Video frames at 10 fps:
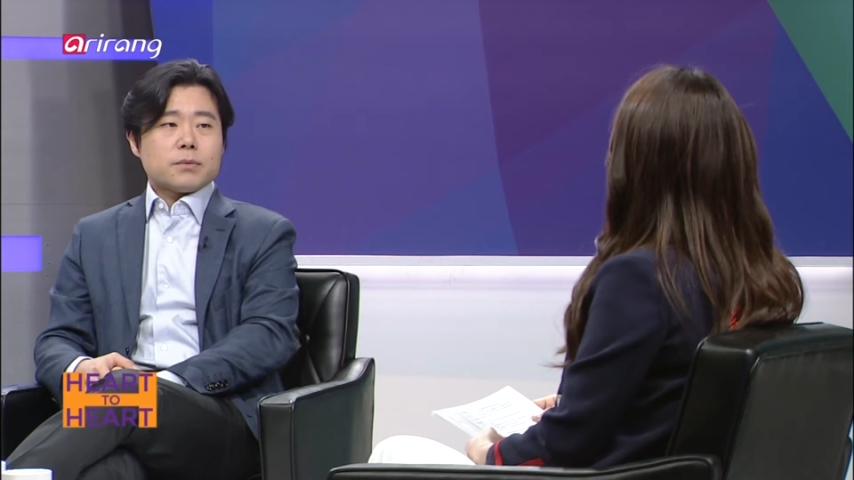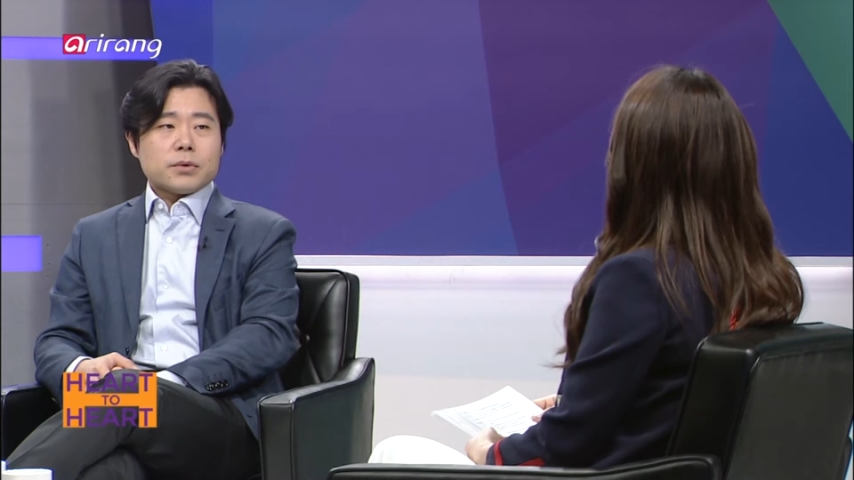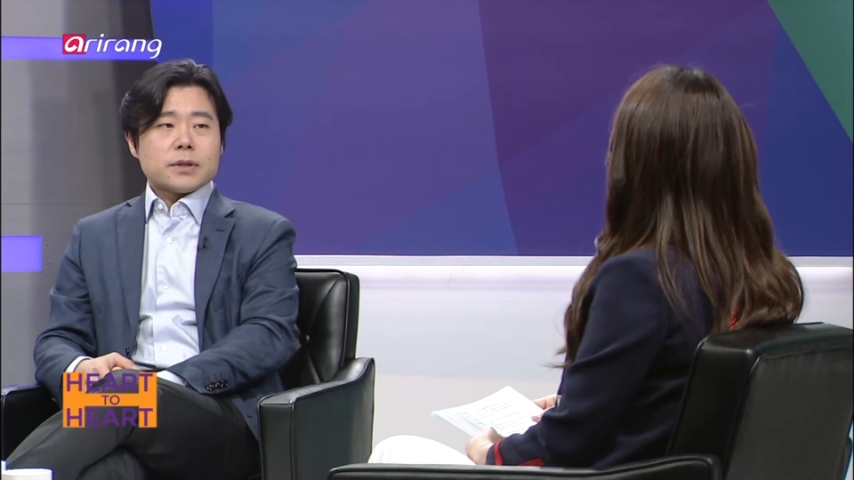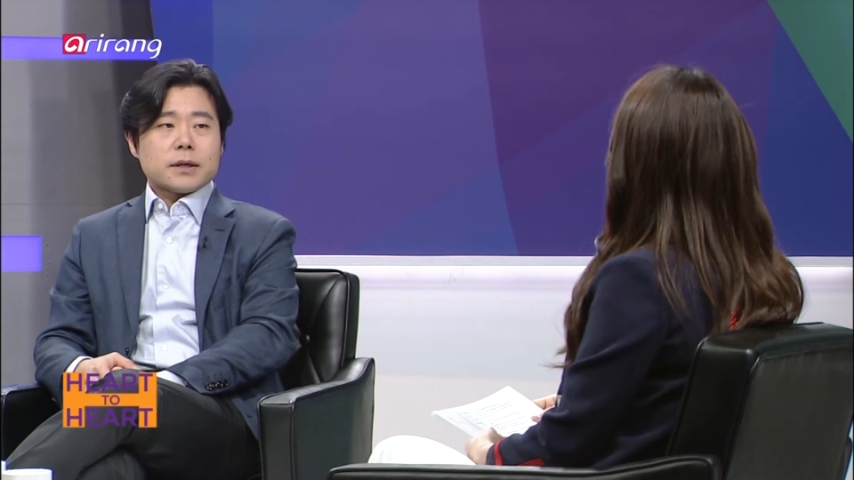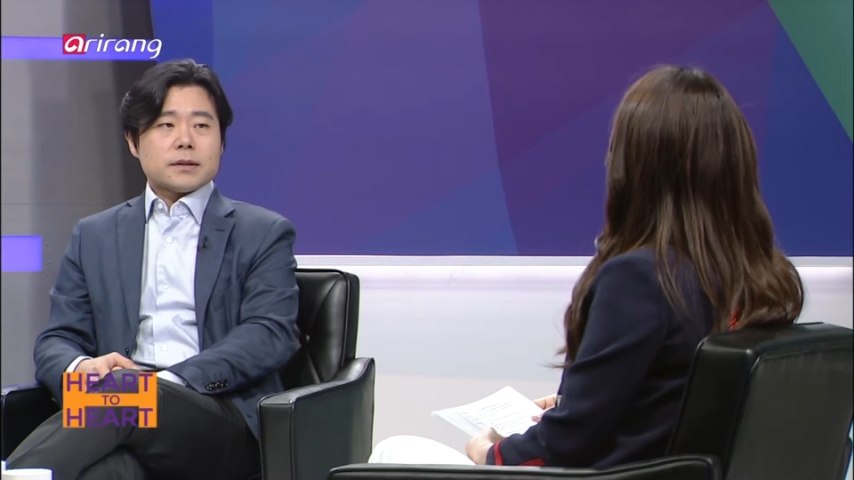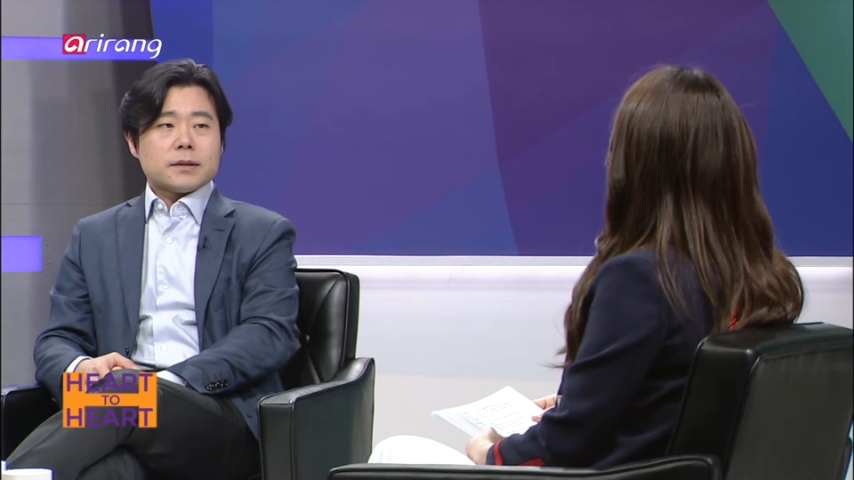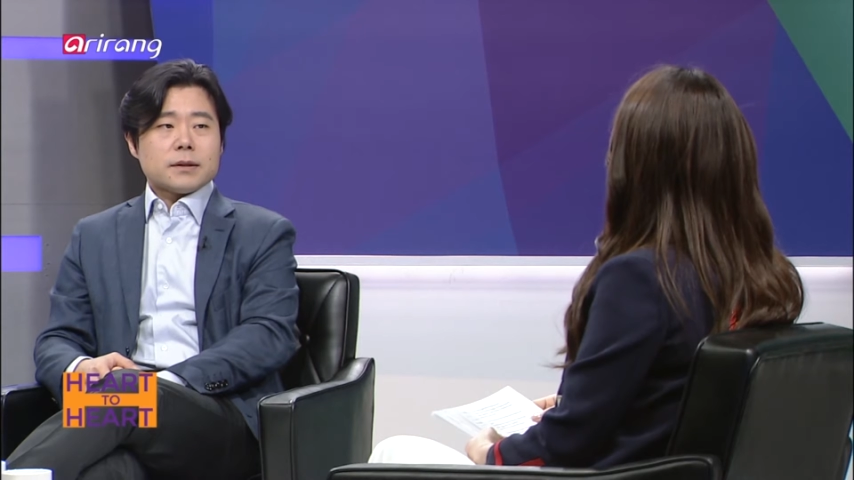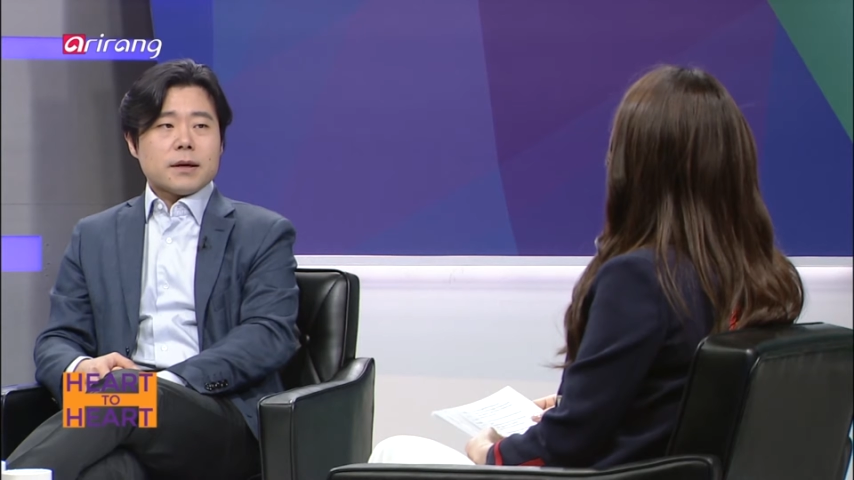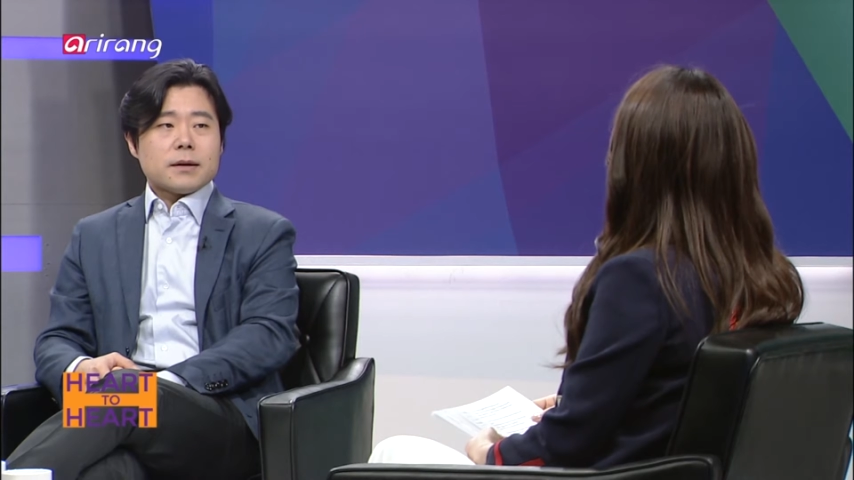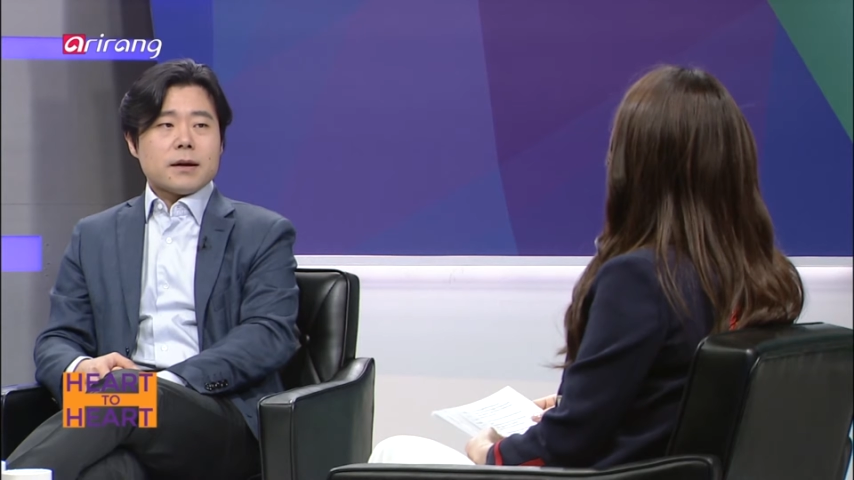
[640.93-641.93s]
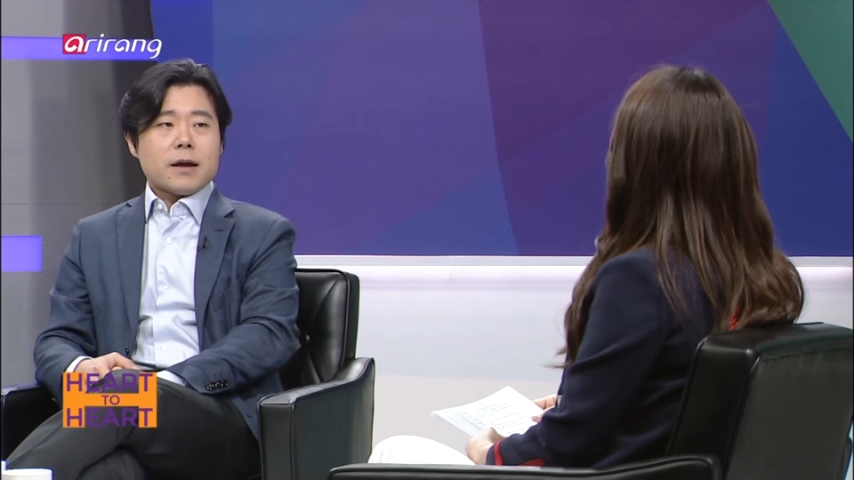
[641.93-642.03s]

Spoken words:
project that